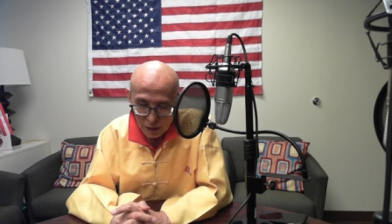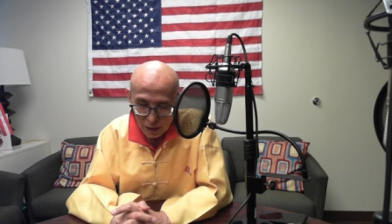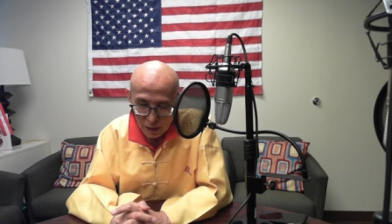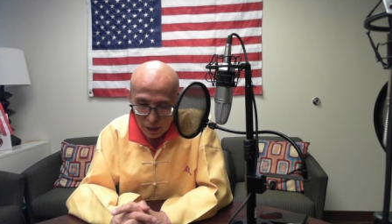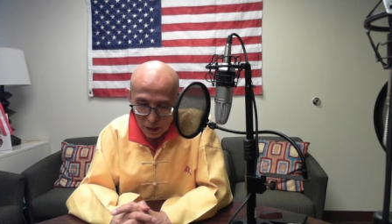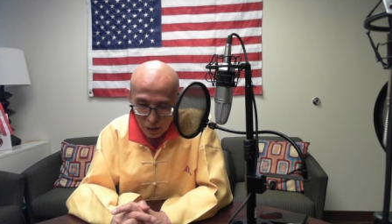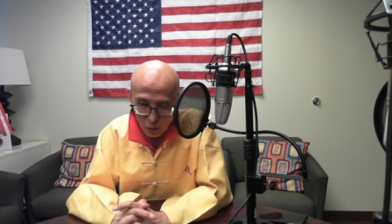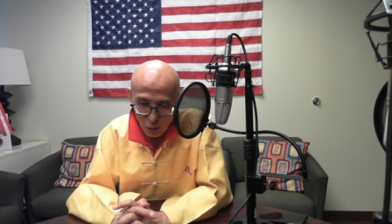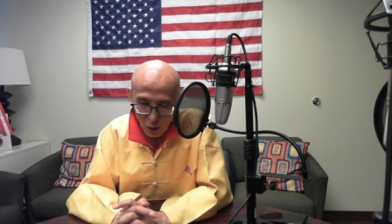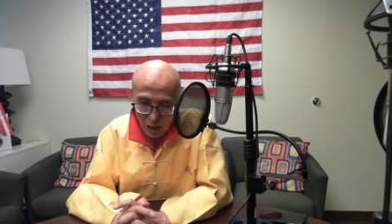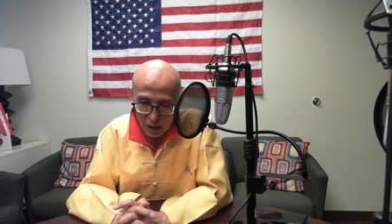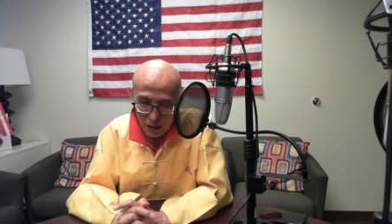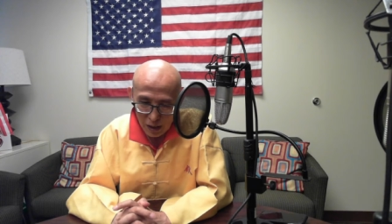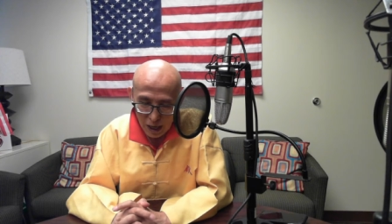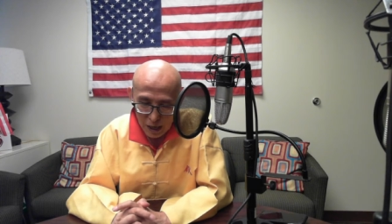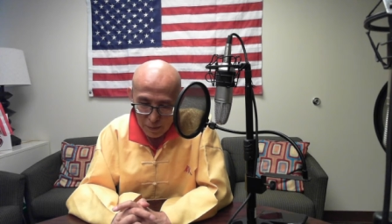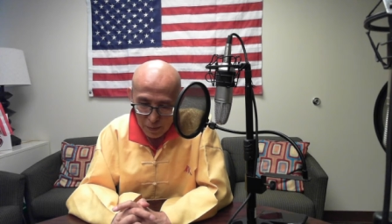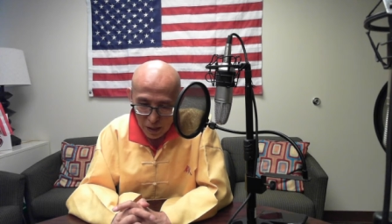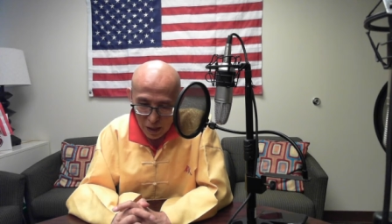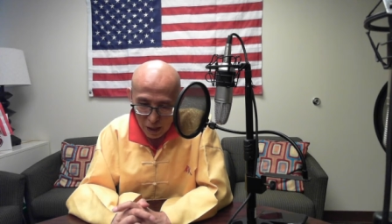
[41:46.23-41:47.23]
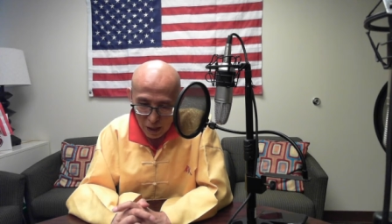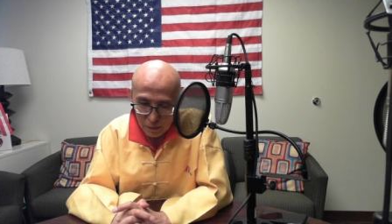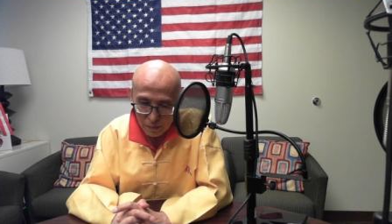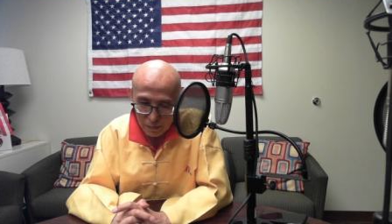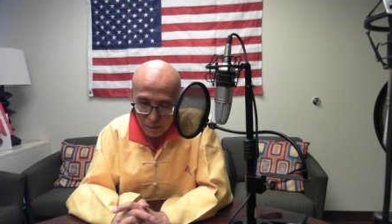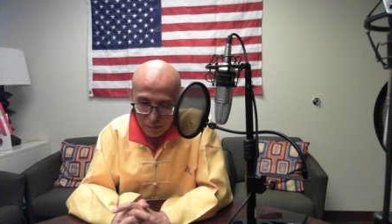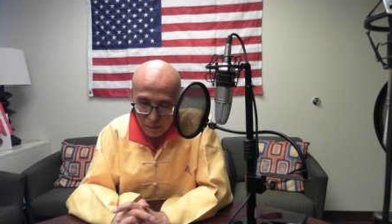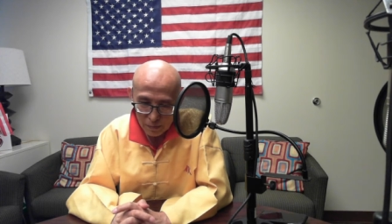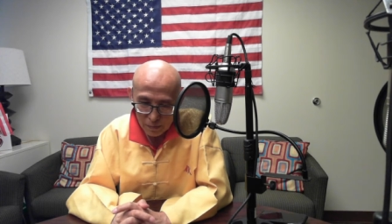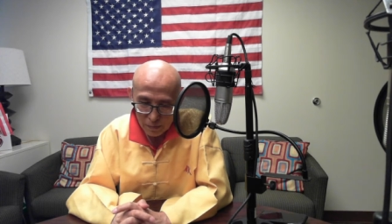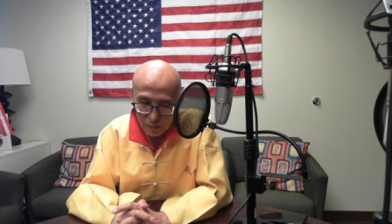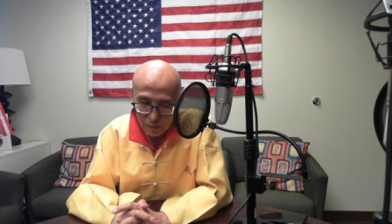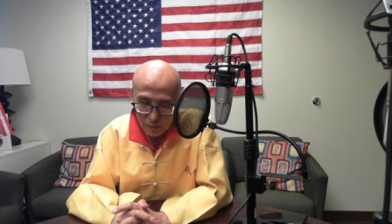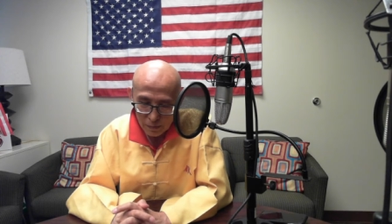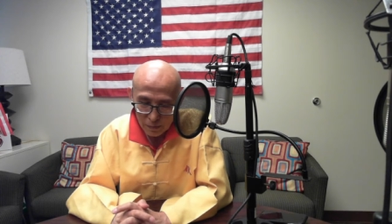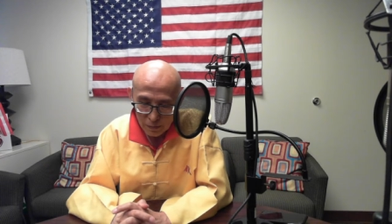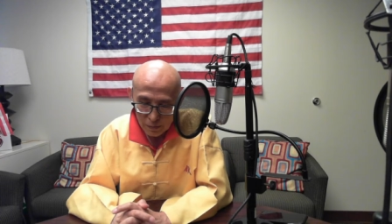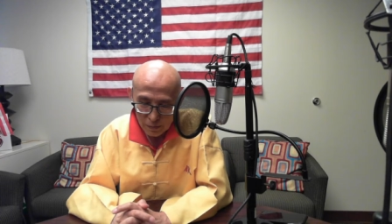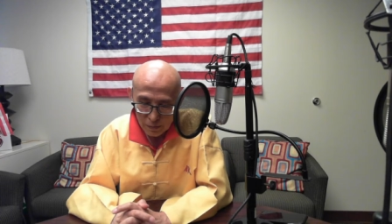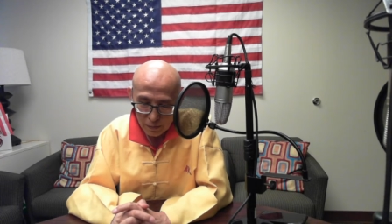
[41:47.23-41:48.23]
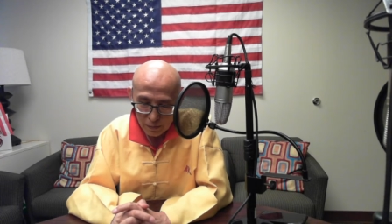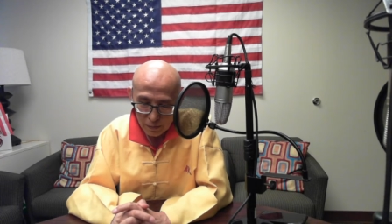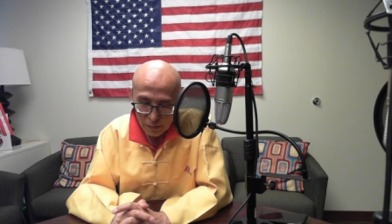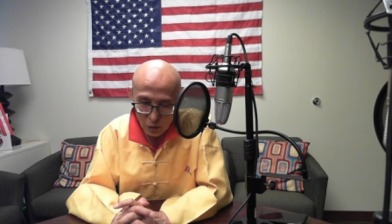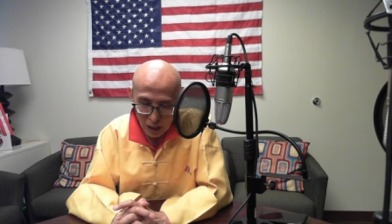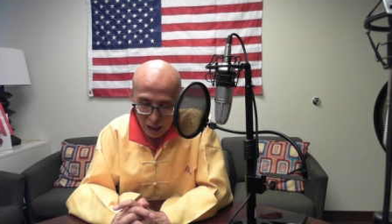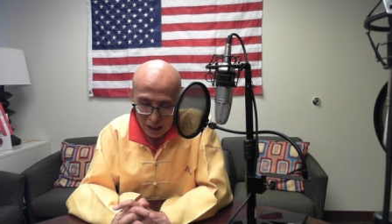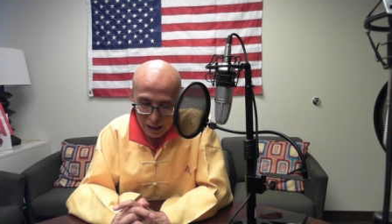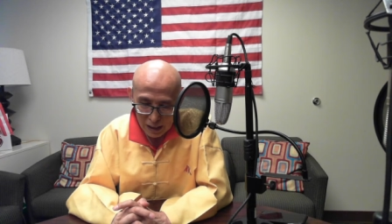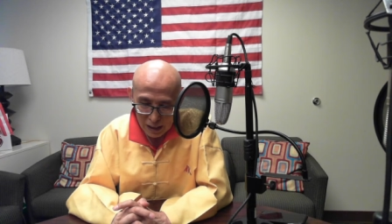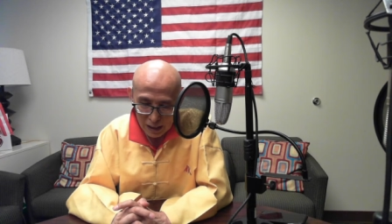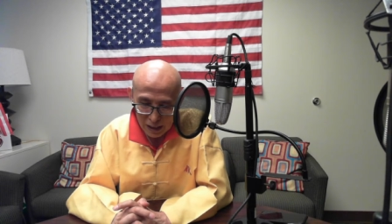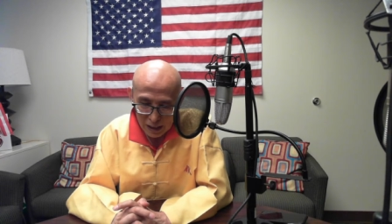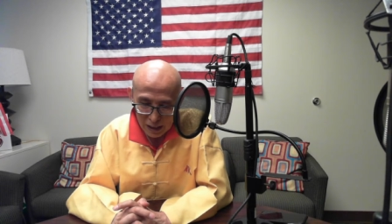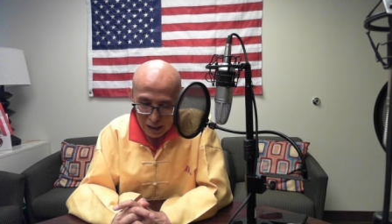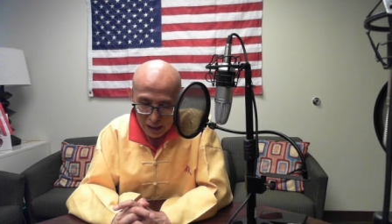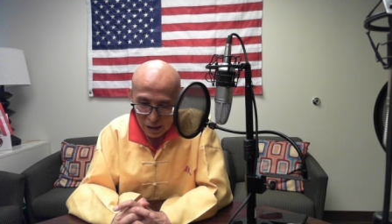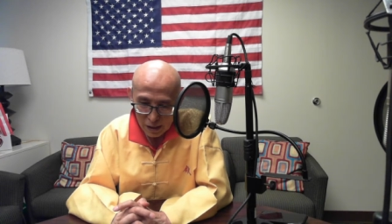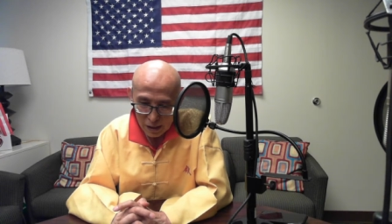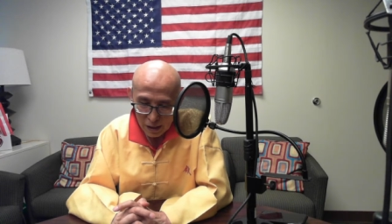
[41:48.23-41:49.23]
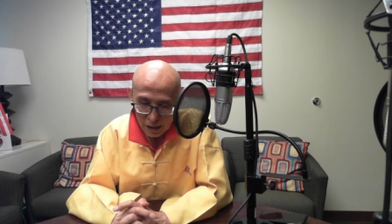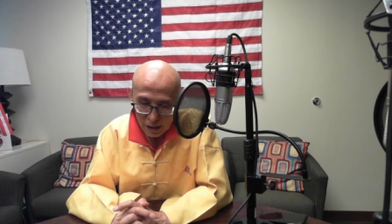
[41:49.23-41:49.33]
and one guy become the United States